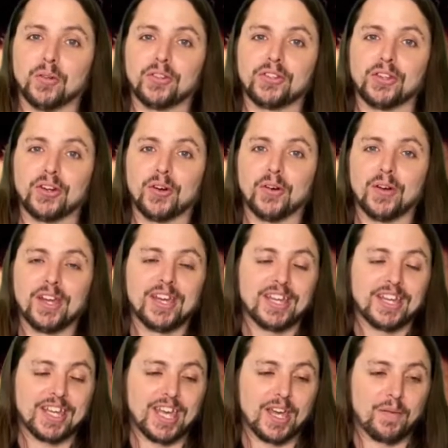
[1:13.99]
so
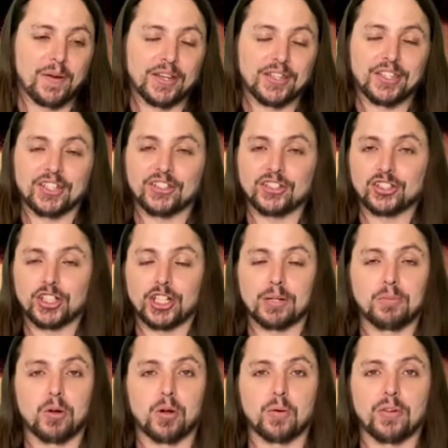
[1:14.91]
can't wait to share
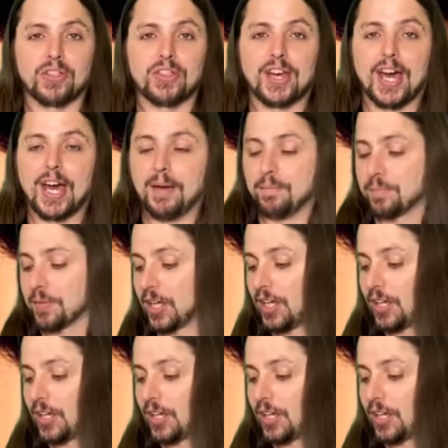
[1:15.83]
more with that.